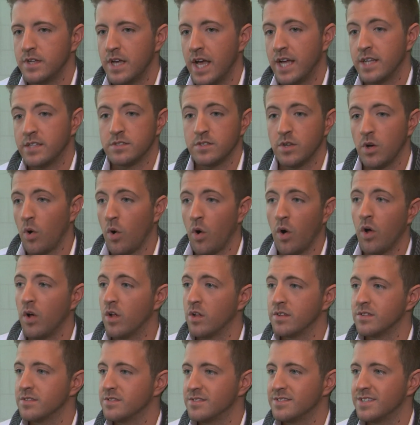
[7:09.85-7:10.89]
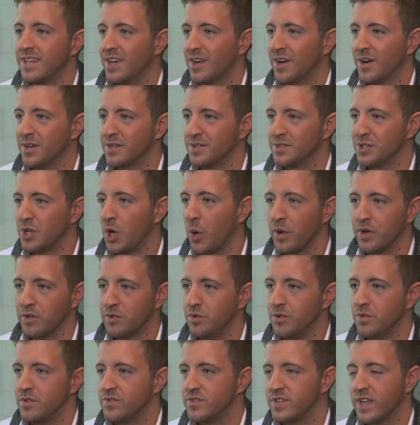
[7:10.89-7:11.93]
and to all that are going
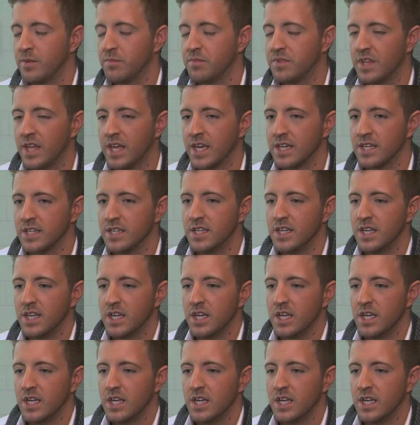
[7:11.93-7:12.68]
through the same thing.